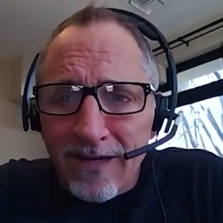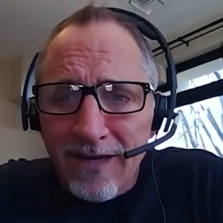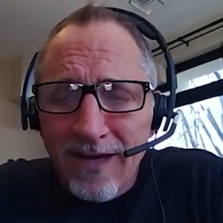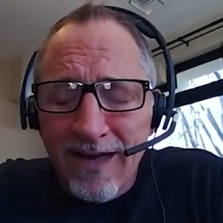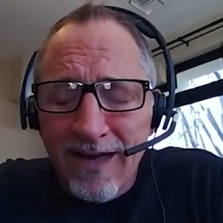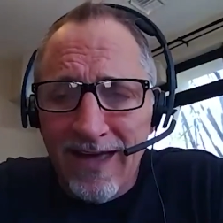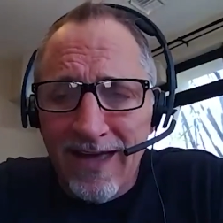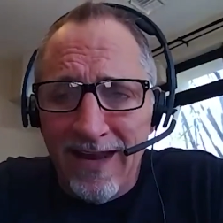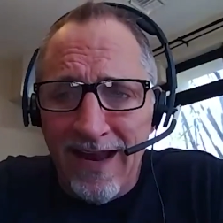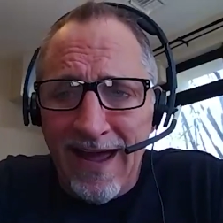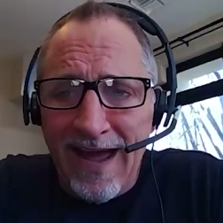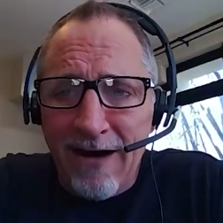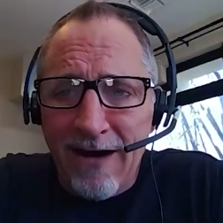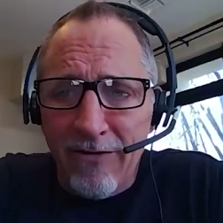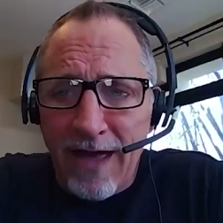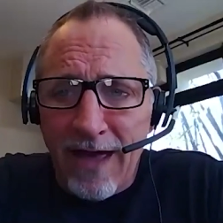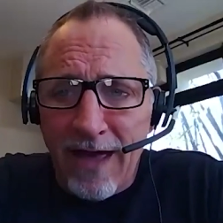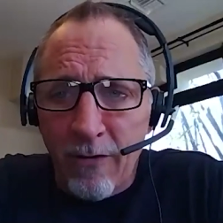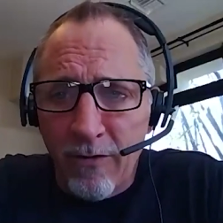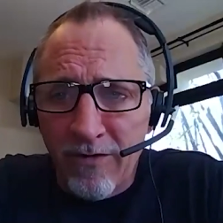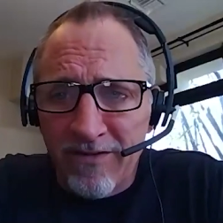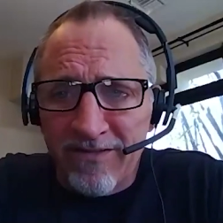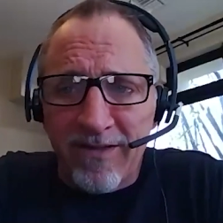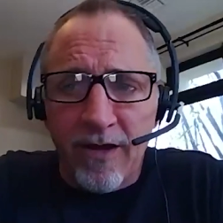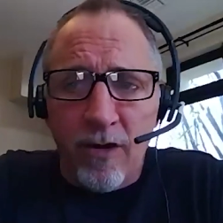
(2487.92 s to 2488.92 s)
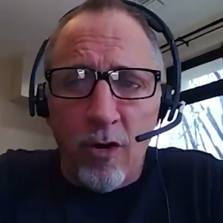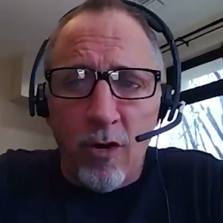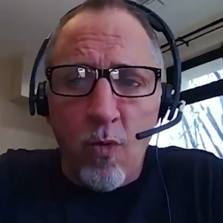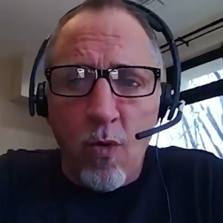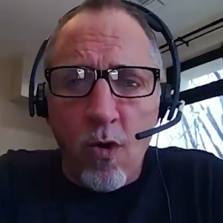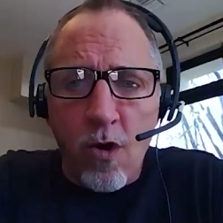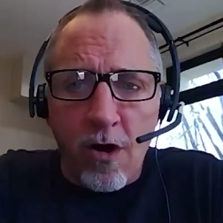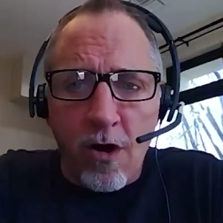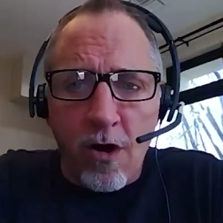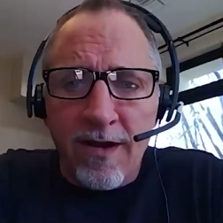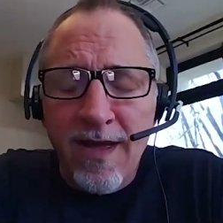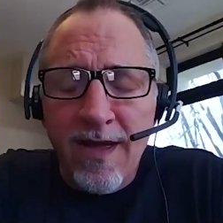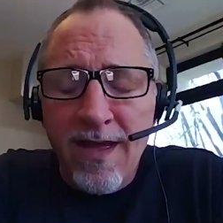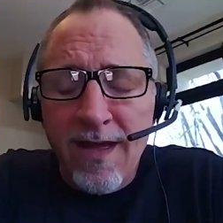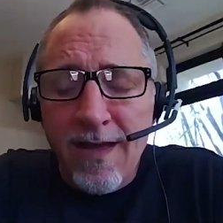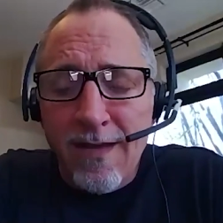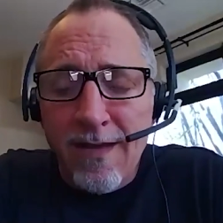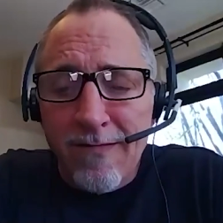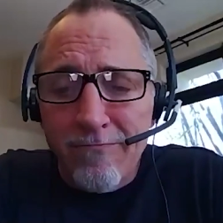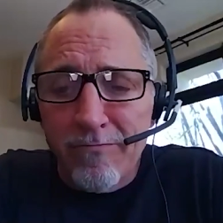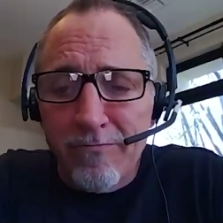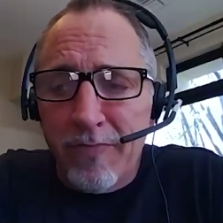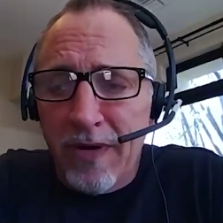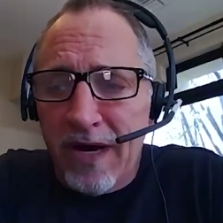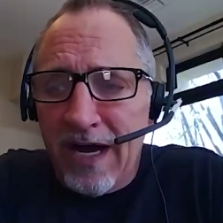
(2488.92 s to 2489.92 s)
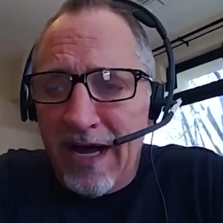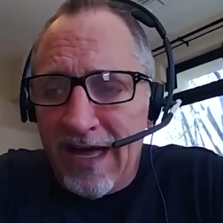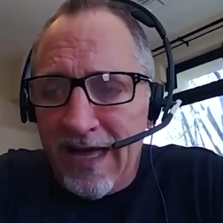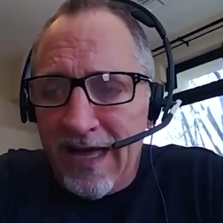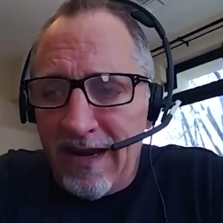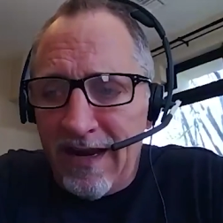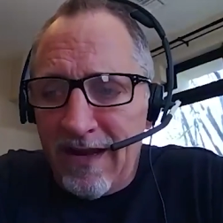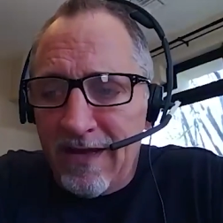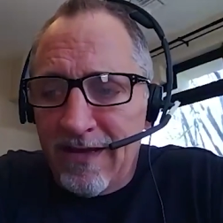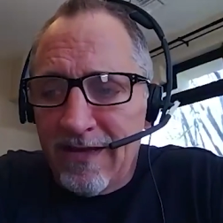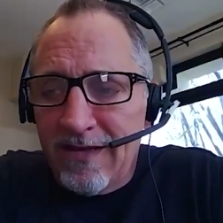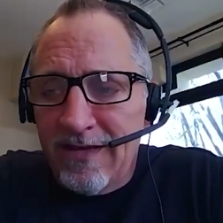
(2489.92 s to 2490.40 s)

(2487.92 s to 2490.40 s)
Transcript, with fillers: and how that was going to work but